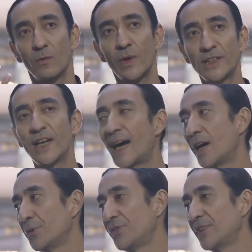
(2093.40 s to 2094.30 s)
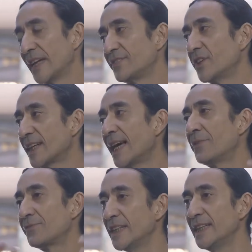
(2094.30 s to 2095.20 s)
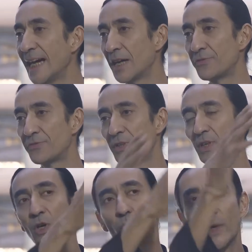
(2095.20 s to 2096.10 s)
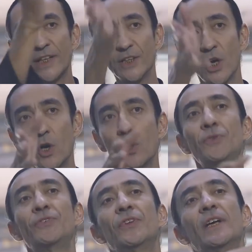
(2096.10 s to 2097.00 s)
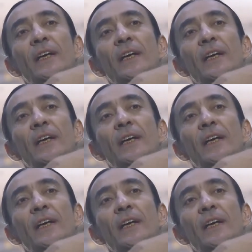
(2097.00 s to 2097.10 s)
when the house does not have enough windows